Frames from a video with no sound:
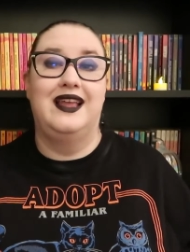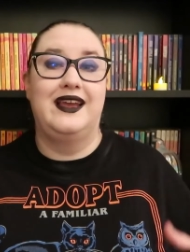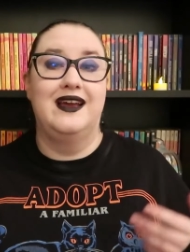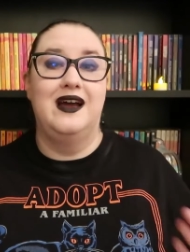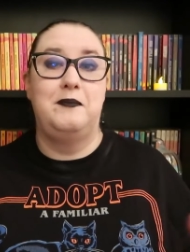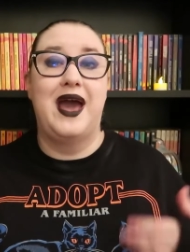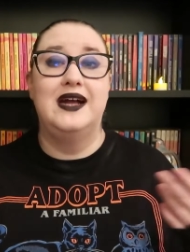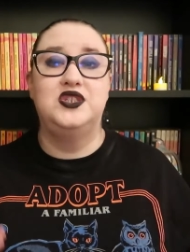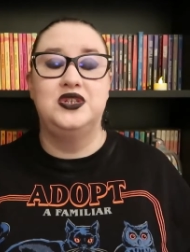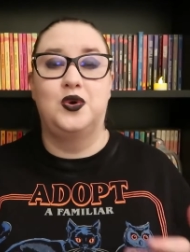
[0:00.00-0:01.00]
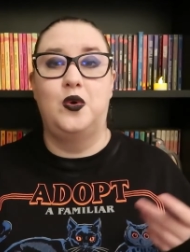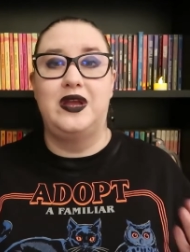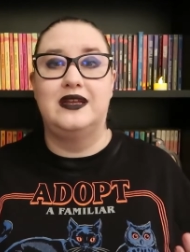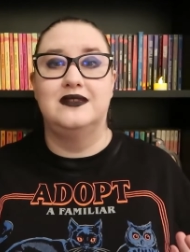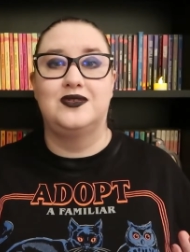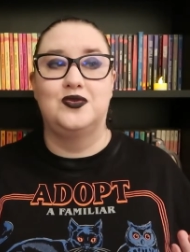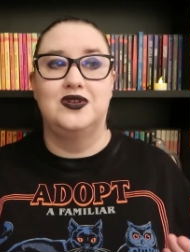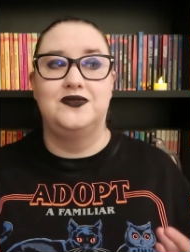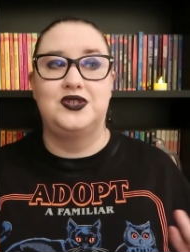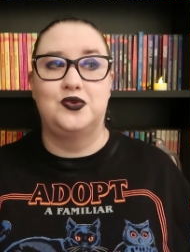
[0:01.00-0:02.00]
like a, a pageant queen
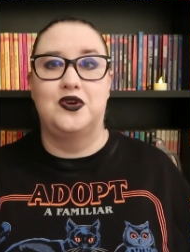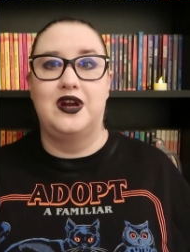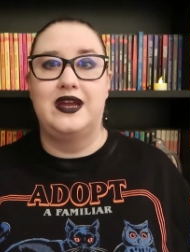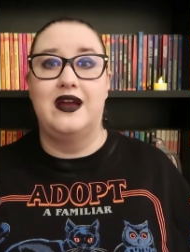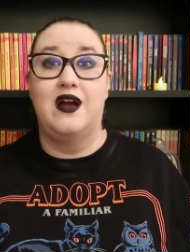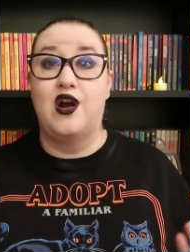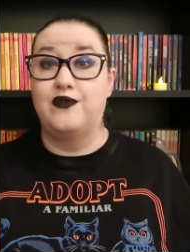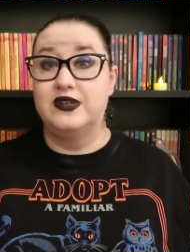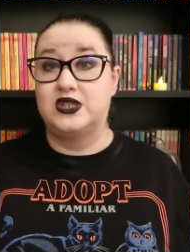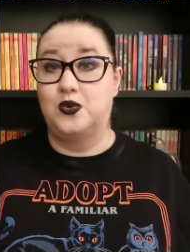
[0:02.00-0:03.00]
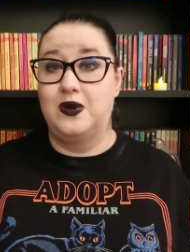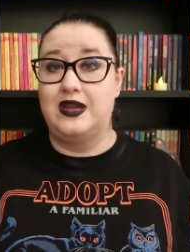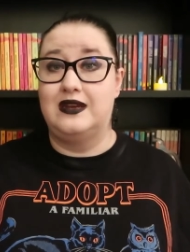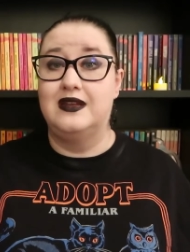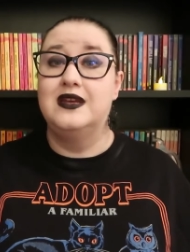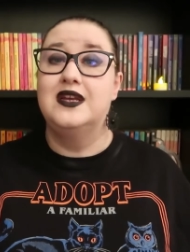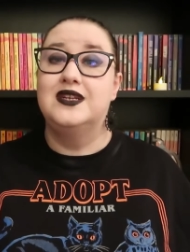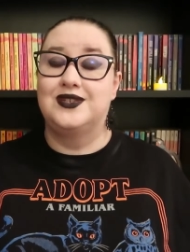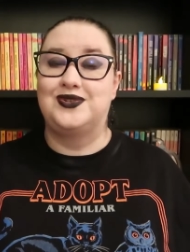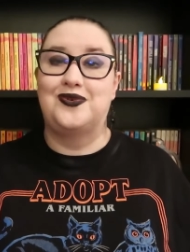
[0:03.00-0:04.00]
sort of story, a harvest queen
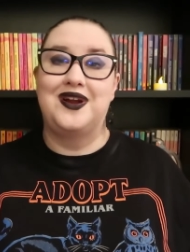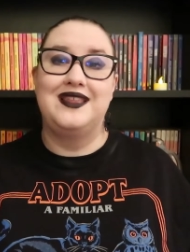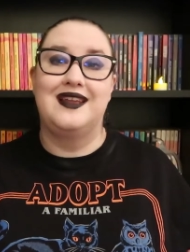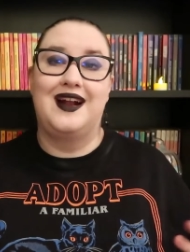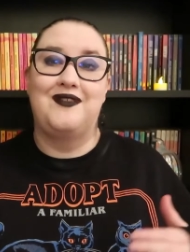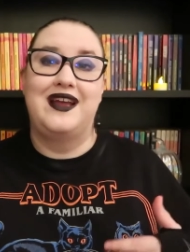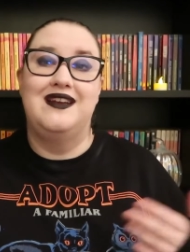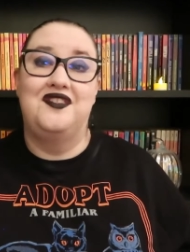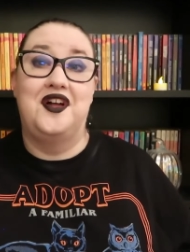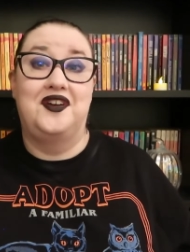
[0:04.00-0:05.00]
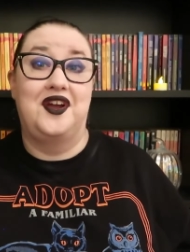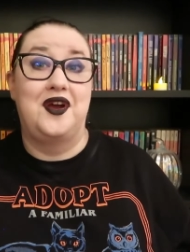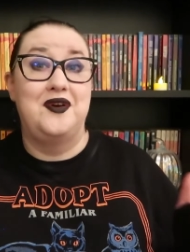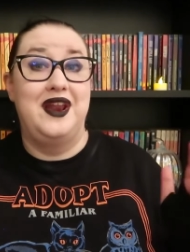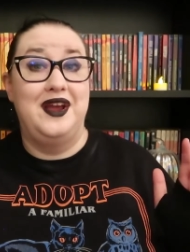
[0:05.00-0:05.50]
story that I read not long ago,